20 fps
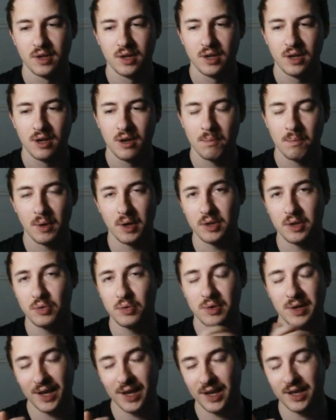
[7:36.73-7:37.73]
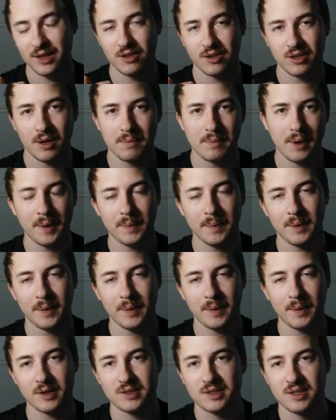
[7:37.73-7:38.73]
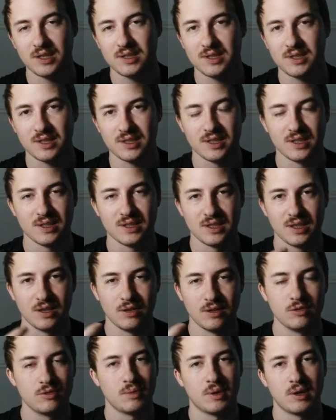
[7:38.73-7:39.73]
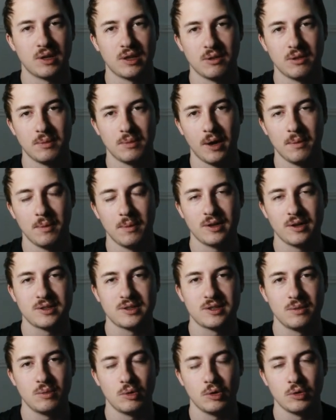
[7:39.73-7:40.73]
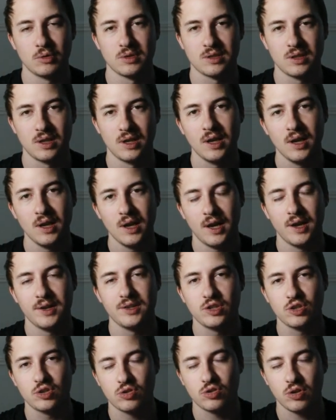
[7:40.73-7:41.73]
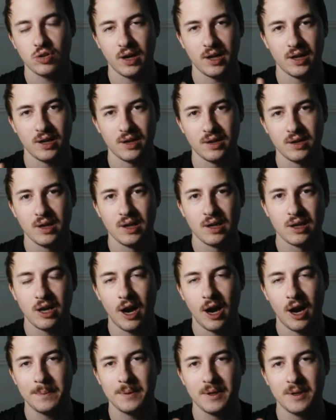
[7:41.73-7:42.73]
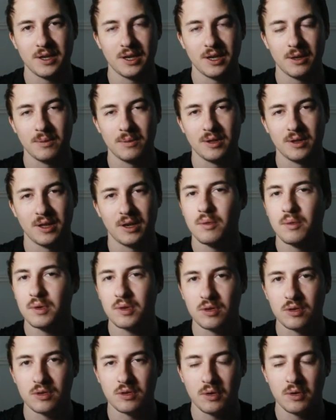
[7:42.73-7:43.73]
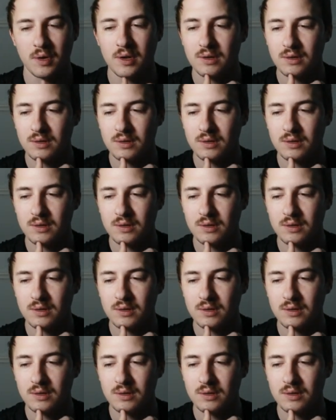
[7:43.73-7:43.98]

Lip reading: But you can look at buy box statistics and see who's winning the buy box the most, and just try to copy and emulate what they're doing.